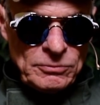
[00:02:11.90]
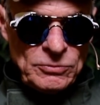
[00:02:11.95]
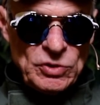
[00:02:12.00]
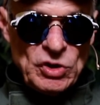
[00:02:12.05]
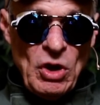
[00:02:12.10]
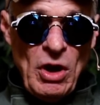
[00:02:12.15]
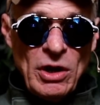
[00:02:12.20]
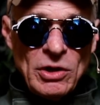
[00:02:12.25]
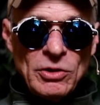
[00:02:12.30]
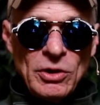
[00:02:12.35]

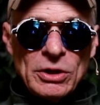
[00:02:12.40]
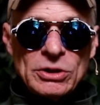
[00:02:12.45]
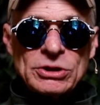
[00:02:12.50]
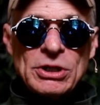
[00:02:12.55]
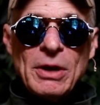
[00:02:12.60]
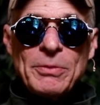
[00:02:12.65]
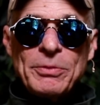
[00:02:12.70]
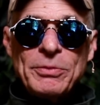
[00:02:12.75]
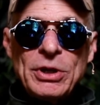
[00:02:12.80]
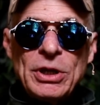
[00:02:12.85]
Dog looks
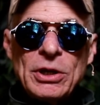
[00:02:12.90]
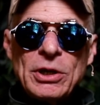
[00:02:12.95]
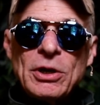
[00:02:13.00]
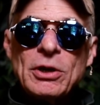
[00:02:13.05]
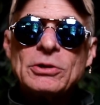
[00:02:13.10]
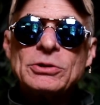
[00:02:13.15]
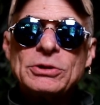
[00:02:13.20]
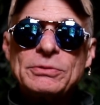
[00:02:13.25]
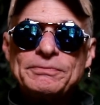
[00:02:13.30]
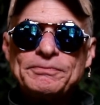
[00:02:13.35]
up at me and
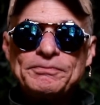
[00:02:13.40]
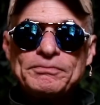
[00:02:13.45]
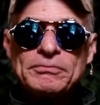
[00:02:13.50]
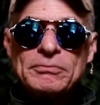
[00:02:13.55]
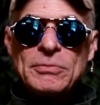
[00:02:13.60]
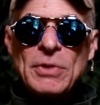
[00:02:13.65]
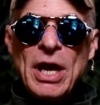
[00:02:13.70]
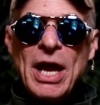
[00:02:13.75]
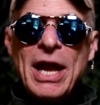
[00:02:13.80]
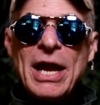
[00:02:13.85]
goes,
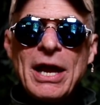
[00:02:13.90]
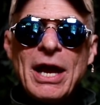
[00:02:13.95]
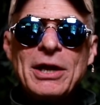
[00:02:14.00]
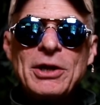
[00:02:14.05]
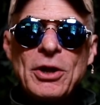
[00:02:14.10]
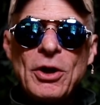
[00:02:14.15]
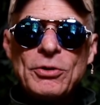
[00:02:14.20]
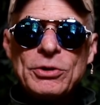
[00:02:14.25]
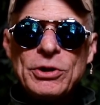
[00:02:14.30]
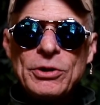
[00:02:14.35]
Hey, I
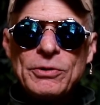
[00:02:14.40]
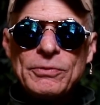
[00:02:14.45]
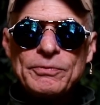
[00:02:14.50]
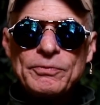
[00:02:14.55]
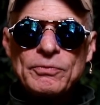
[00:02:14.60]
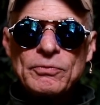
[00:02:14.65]
know you.